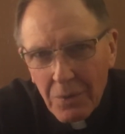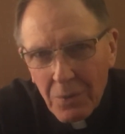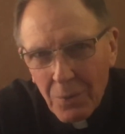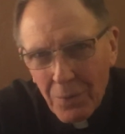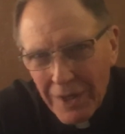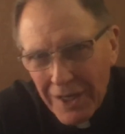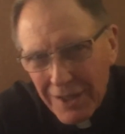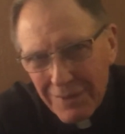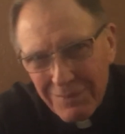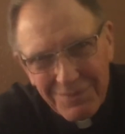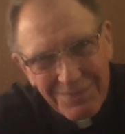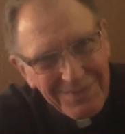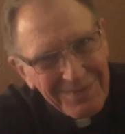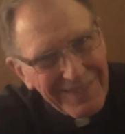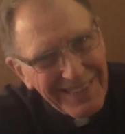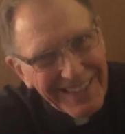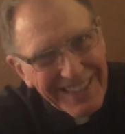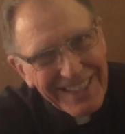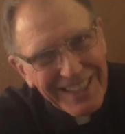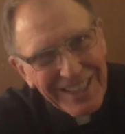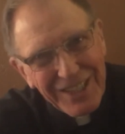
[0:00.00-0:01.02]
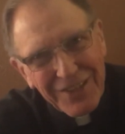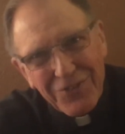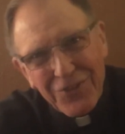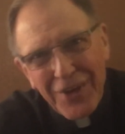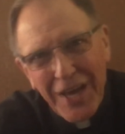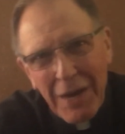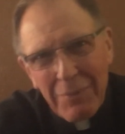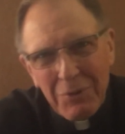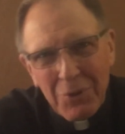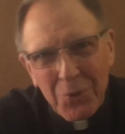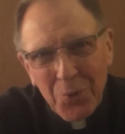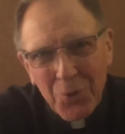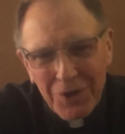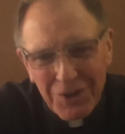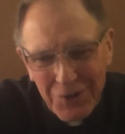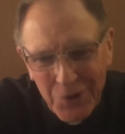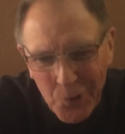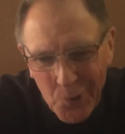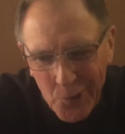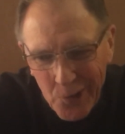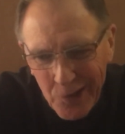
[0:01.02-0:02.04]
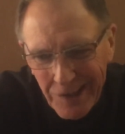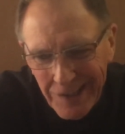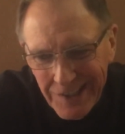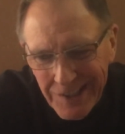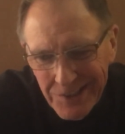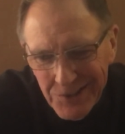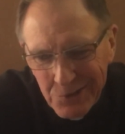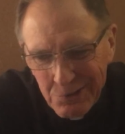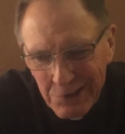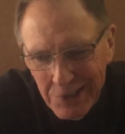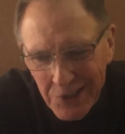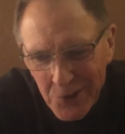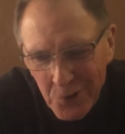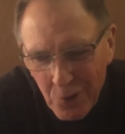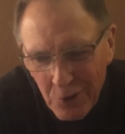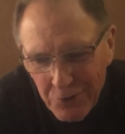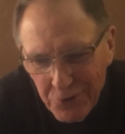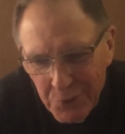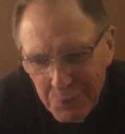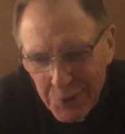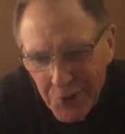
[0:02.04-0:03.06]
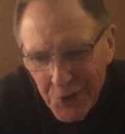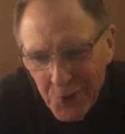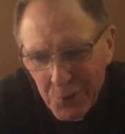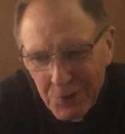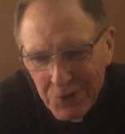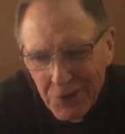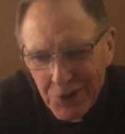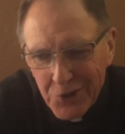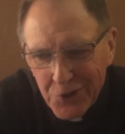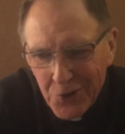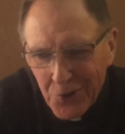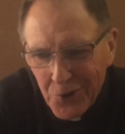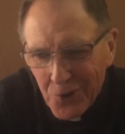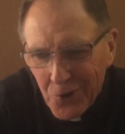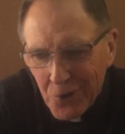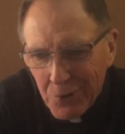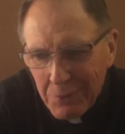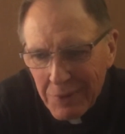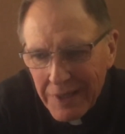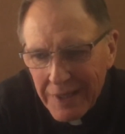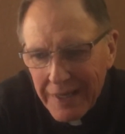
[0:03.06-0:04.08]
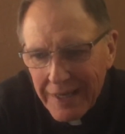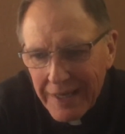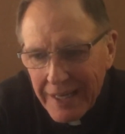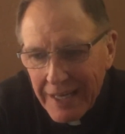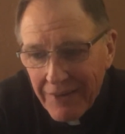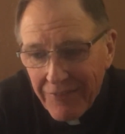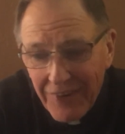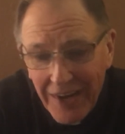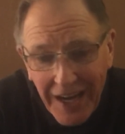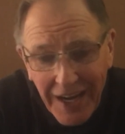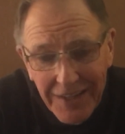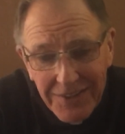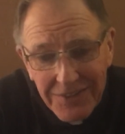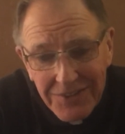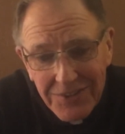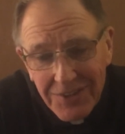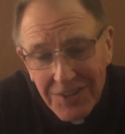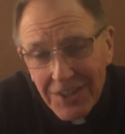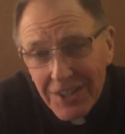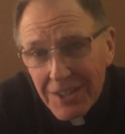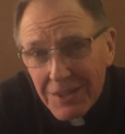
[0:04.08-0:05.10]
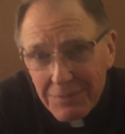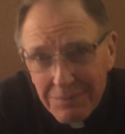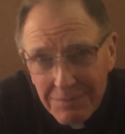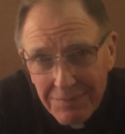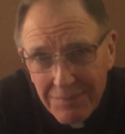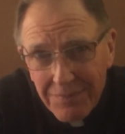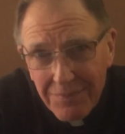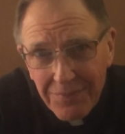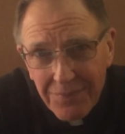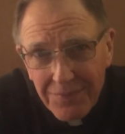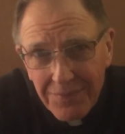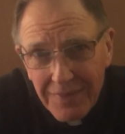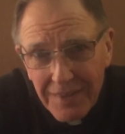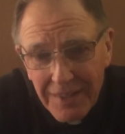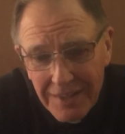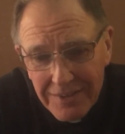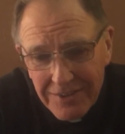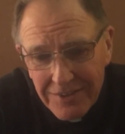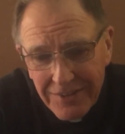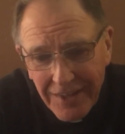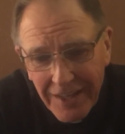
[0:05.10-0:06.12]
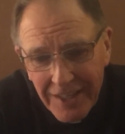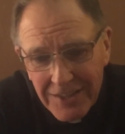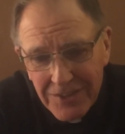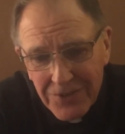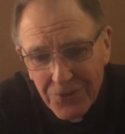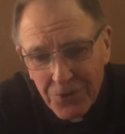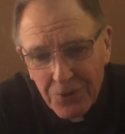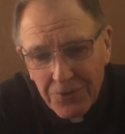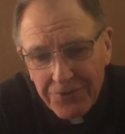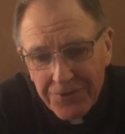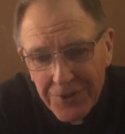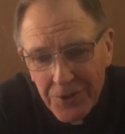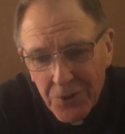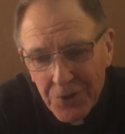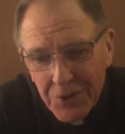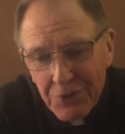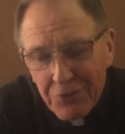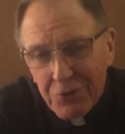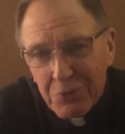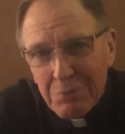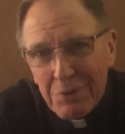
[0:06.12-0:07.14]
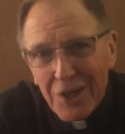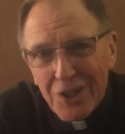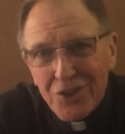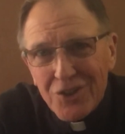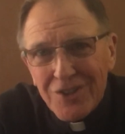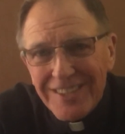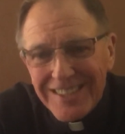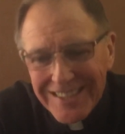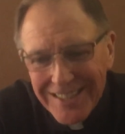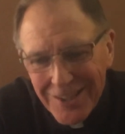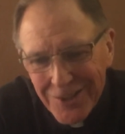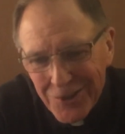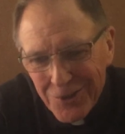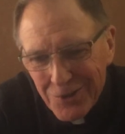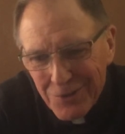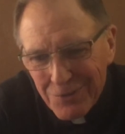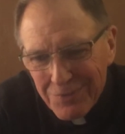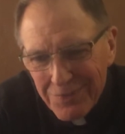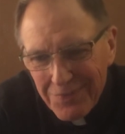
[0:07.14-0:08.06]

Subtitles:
Well, again, if you happen to work in the oil industry, you are familiar with the term FIC. It stands for Field Information Center.